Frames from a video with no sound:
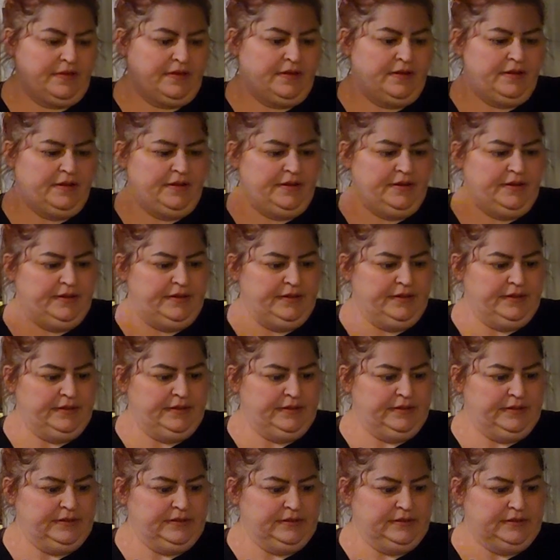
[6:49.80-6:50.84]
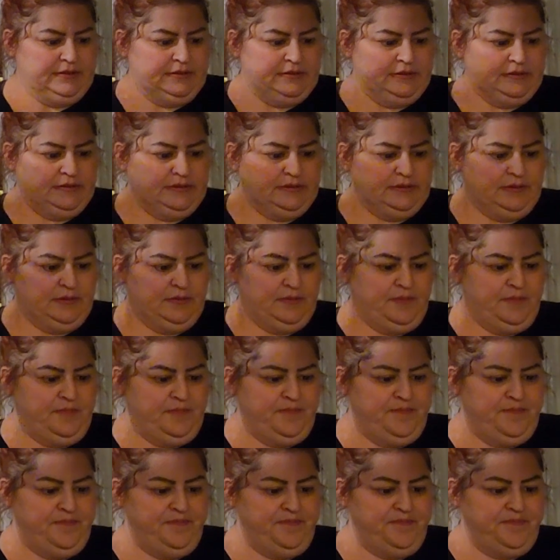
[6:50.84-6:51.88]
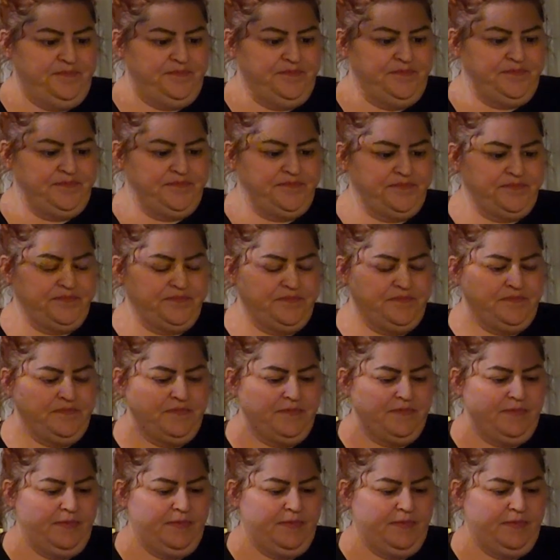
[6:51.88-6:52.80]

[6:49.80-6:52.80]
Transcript: The person shown says nothing.